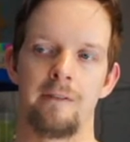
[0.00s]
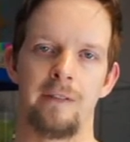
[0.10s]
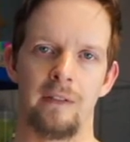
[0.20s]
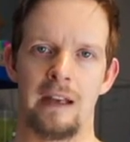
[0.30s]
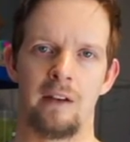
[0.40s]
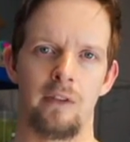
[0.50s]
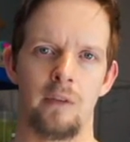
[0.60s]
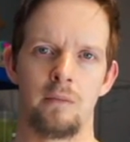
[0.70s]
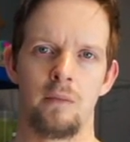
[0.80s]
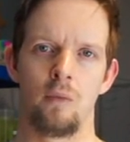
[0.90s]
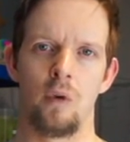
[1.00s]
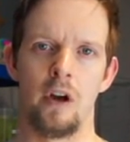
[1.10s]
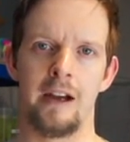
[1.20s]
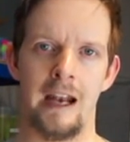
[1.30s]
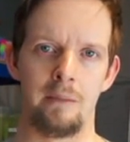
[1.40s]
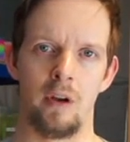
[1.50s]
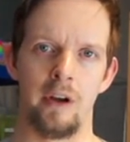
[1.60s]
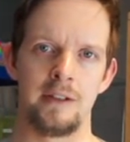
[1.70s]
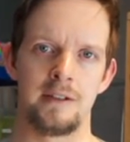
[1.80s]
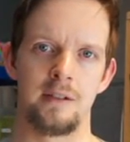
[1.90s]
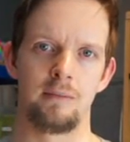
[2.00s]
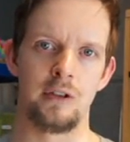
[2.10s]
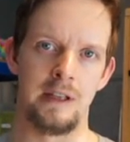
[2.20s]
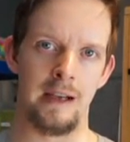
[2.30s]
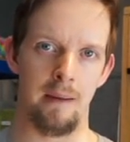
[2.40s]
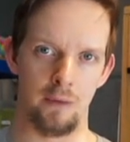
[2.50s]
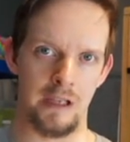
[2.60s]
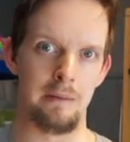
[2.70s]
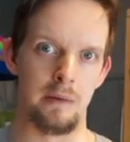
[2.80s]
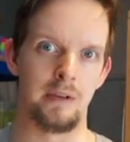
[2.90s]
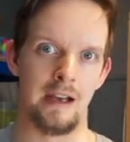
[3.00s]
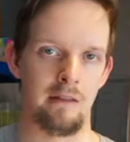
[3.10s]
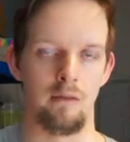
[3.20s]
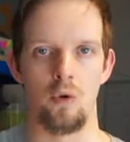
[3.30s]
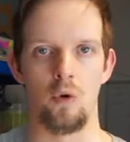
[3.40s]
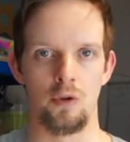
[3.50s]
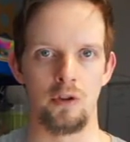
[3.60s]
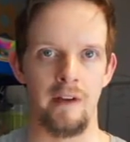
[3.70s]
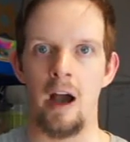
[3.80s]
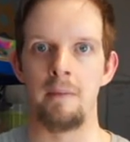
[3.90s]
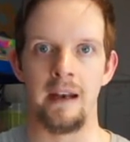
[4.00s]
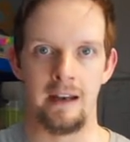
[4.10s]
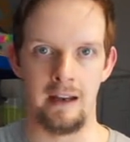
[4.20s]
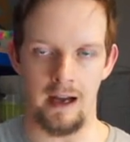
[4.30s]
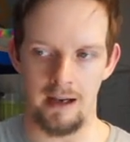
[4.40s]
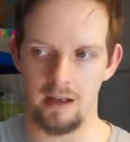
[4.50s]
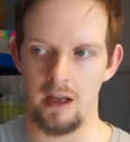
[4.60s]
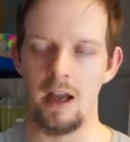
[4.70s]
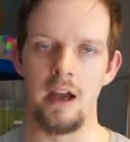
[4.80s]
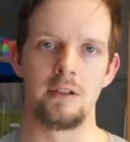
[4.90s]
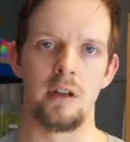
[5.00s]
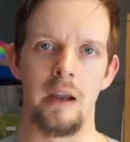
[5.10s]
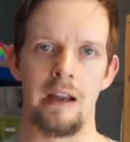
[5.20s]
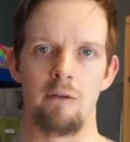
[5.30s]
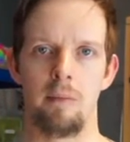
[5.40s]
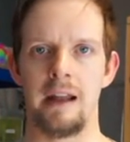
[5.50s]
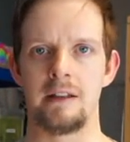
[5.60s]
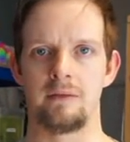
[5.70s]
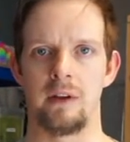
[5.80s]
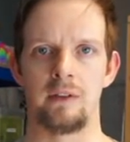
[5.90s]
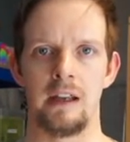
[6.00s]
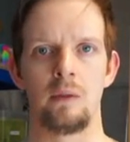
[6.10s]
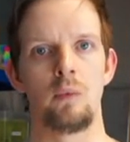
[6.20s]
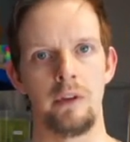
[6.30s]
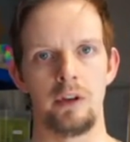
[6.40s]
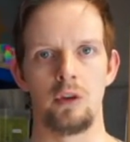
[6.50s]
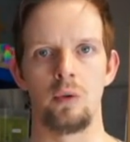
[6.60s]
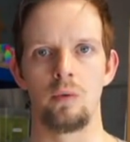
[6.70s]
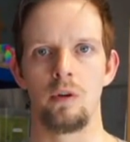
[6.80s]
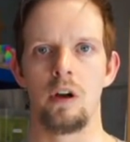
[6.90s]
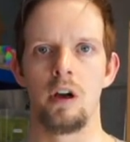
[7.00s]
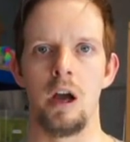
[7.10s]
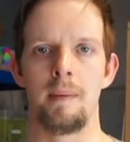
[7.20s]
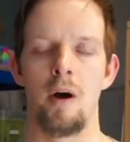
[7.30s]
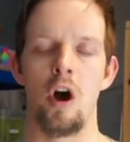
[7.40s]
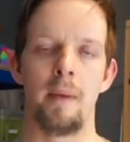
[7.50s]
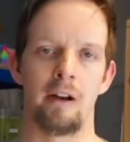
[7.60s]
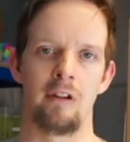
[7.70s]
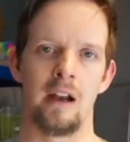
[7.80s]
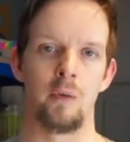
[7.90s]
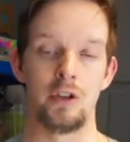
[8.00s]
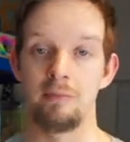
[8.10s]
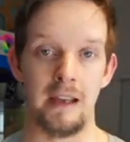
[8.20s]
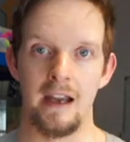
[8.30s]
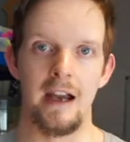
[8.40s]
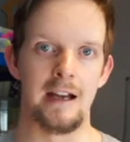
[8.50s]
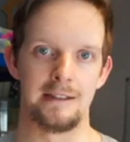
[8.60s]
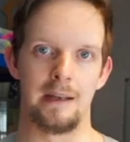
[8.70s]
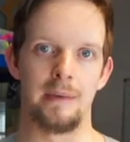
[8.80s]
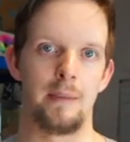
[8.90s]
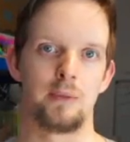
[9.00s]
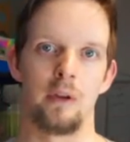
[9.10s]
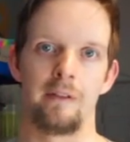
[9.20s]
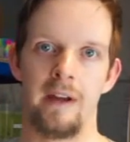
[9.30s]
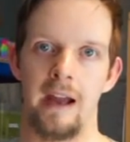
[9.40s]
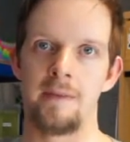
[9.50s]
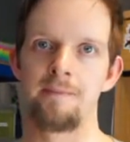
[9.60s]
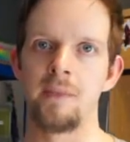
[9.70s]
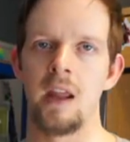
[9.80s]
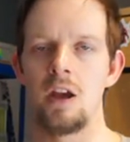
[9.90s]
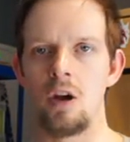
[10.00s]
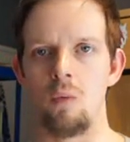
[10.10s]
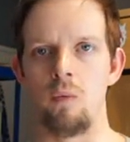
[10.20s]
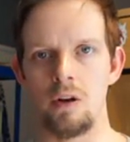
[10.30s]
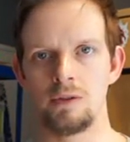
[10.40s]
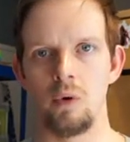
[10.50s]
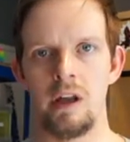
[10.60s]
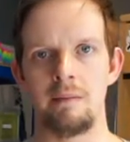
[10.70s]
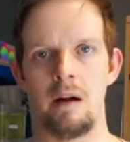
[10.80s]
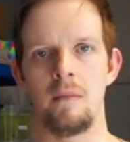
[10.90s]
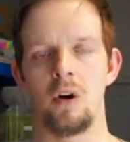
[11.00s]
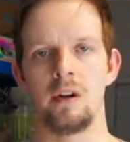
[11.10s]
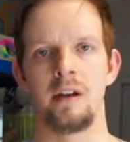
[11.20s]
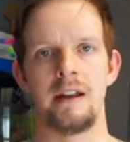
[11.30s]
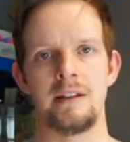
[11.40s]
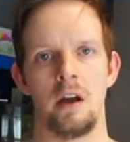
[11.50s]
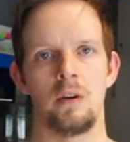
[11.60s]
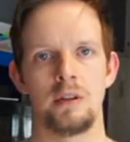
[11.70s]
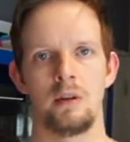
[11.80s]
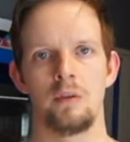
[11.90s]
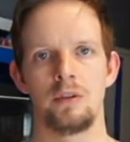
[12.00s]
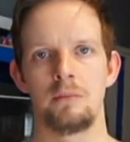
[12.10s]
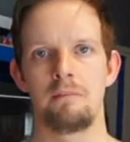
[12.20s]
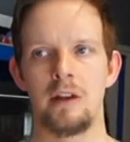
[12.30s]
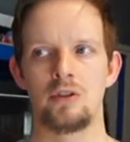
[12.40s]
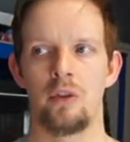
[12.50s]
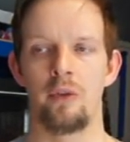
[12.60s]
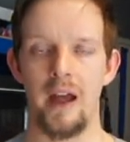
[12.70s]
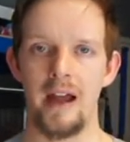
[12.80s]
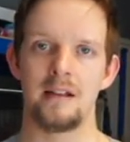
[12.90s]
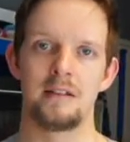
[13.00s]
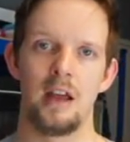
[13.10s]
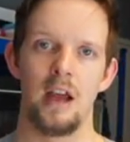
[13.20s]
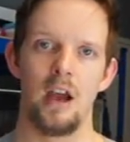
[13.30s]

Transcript: 15 of them were cannibalized because he was keeping them together, of course, because of how many he had. So he replaced the 15 with the two Harpacturiella, which to me seemed absolutely fair. Whilst talking about Martin Lees, I also want to mention that